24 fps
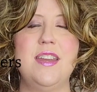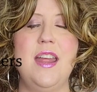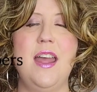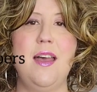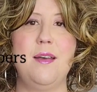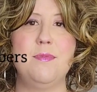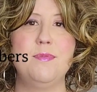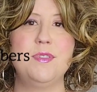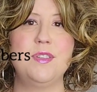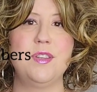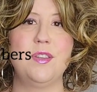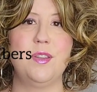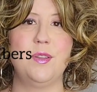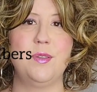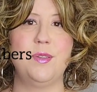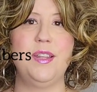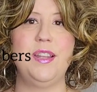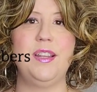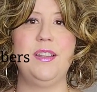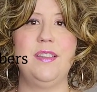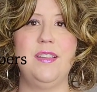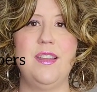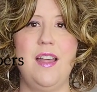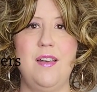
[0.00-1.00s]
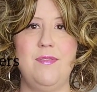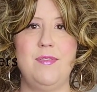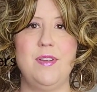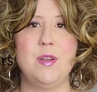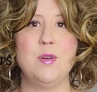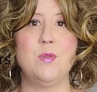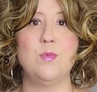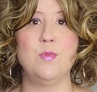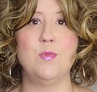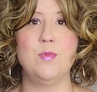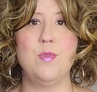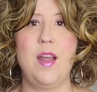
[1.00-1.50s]
absolutely love
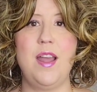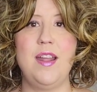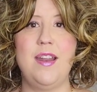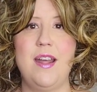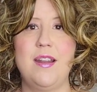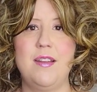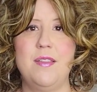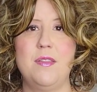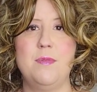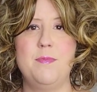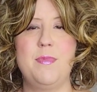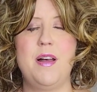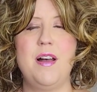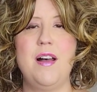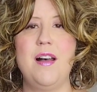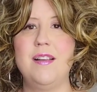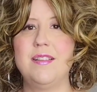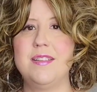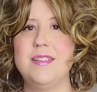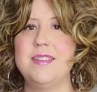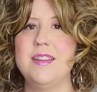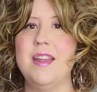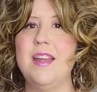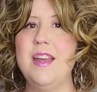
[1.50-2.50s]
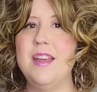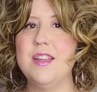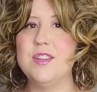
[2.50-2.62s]
it right out of the box.